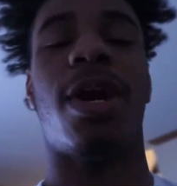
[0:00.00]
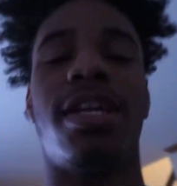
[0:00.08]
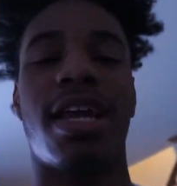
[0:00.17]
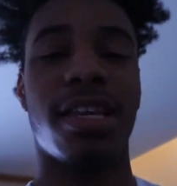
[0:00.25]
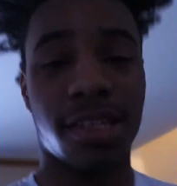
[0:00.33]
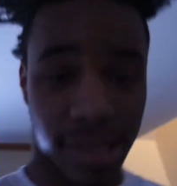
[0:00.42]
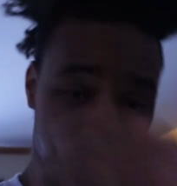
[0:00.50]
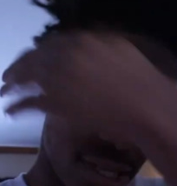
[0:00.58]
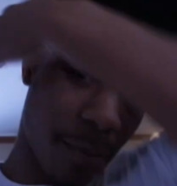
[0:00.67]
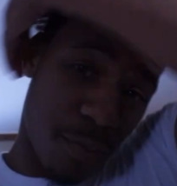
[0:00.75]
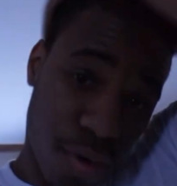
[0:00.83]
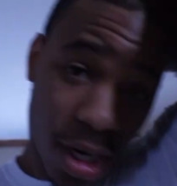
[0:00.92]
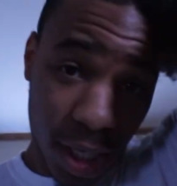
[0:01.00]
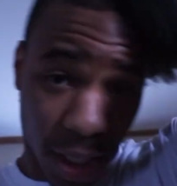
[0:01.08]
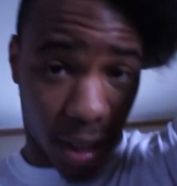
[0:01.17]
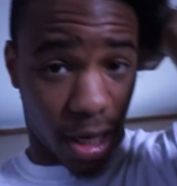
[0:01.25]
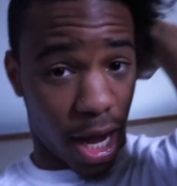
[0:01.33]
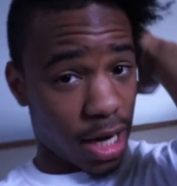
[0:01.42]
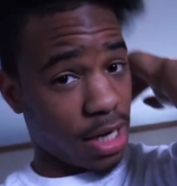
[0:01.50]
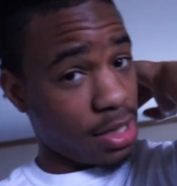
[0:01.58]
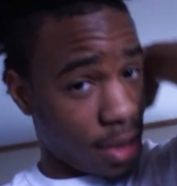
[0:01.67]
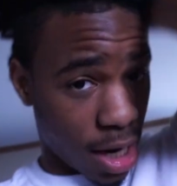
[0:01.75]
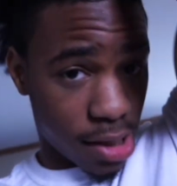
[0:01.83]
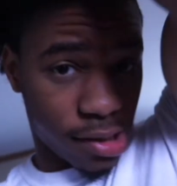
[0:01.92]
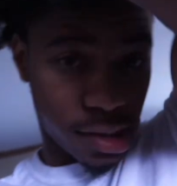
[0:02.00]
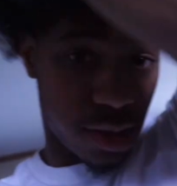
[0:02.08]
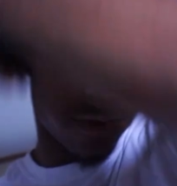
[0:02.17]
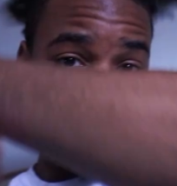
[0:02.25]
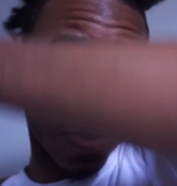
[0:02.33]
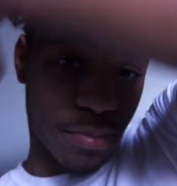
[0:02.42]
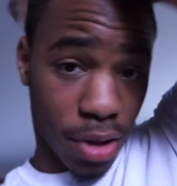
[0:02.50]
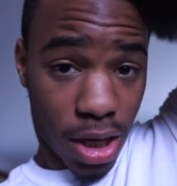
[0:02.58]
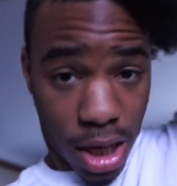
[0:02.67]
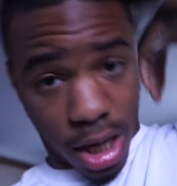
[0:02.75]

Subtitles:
right now you see your boy looking kind of dusty, you feel me?